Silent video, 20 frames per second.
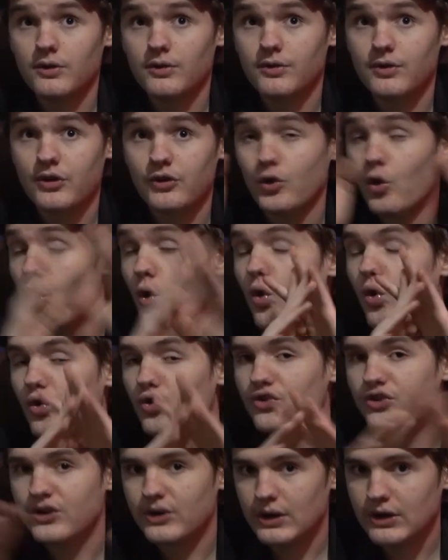this whole
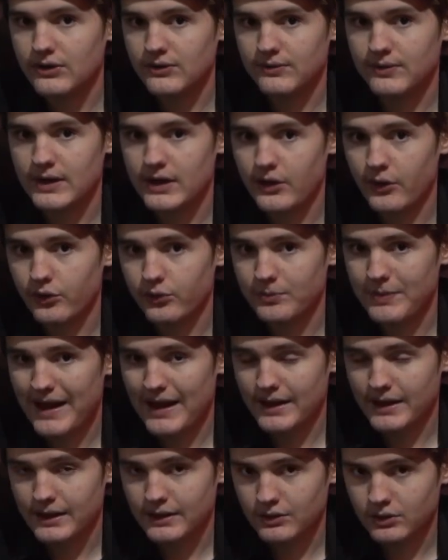series of videos
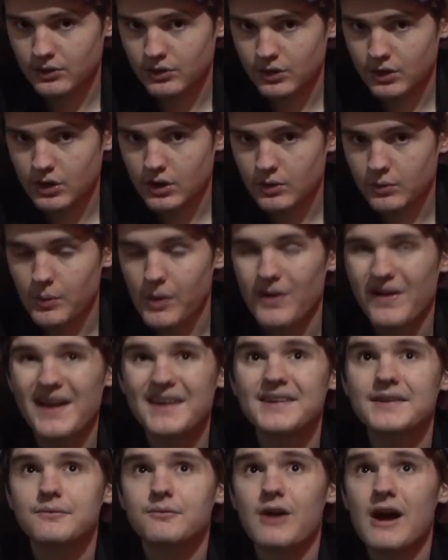back in, well, I
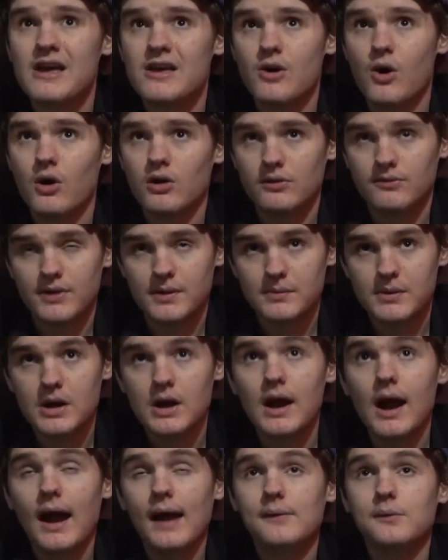didn't write all of them.
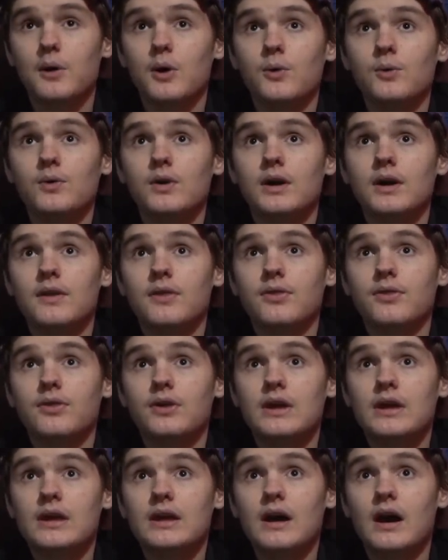I wrote
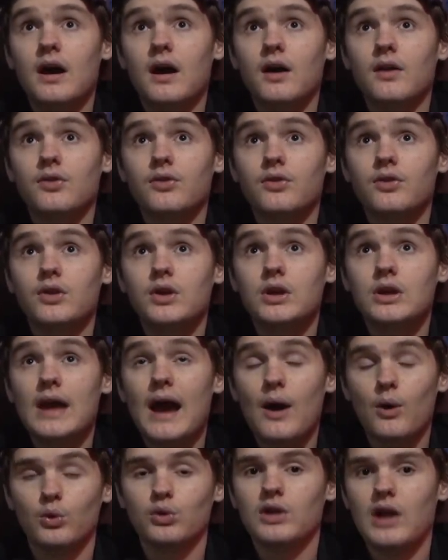the
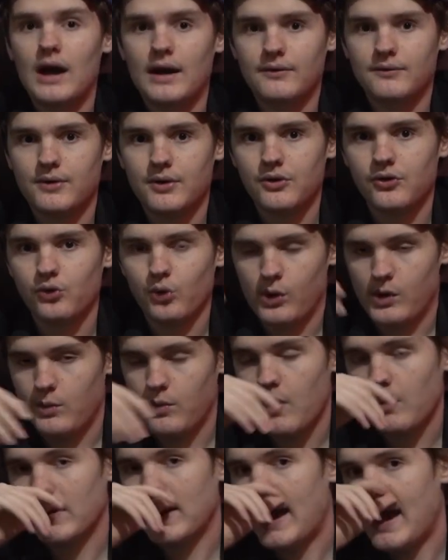outline for the story,
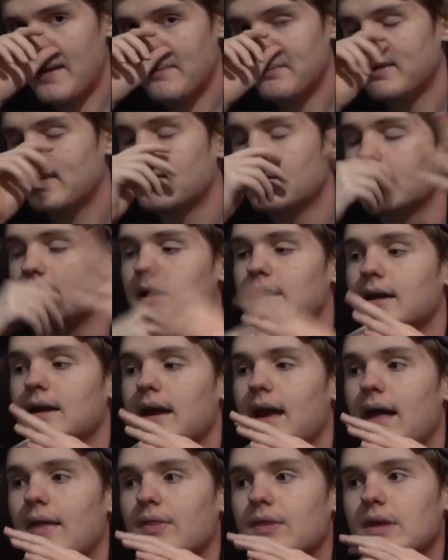what would happen.
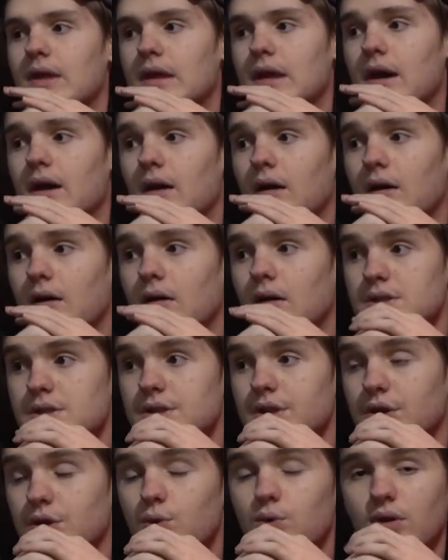And
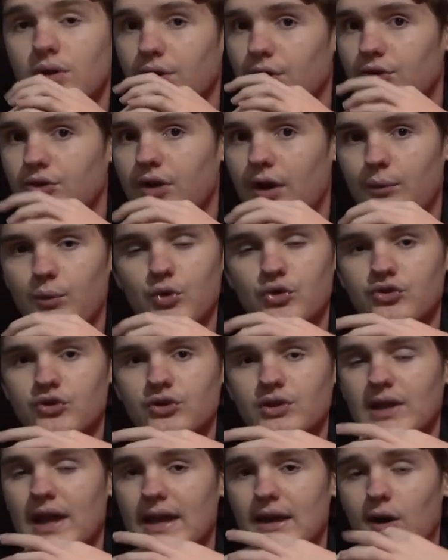the nuclear stuff was
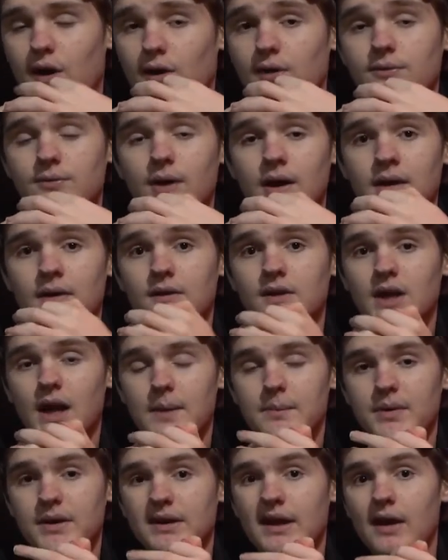just lighthearted fun at the
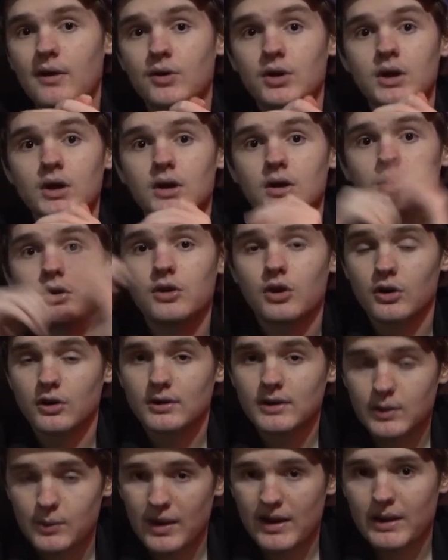time. But now,
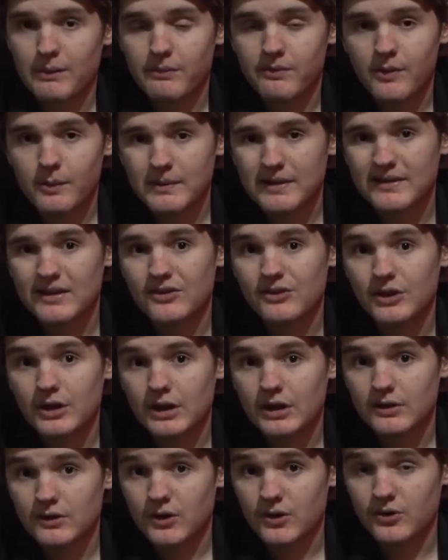currently, while I'm filming this,
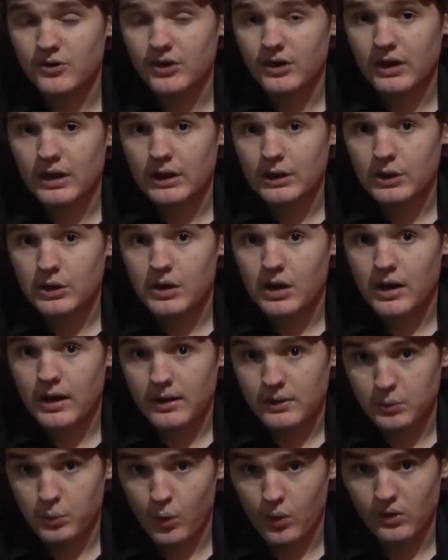there's a
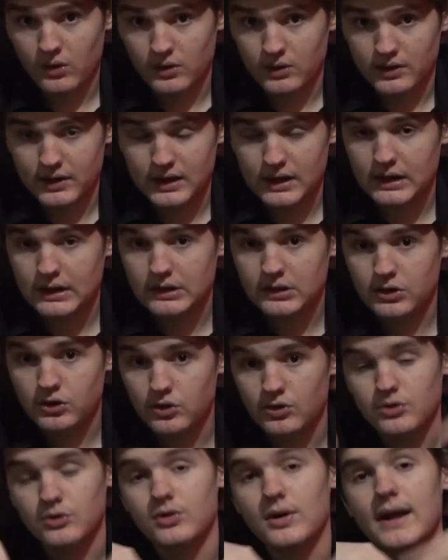war in
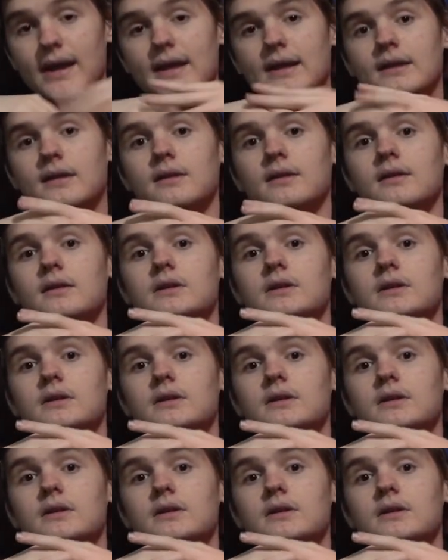Ukraine,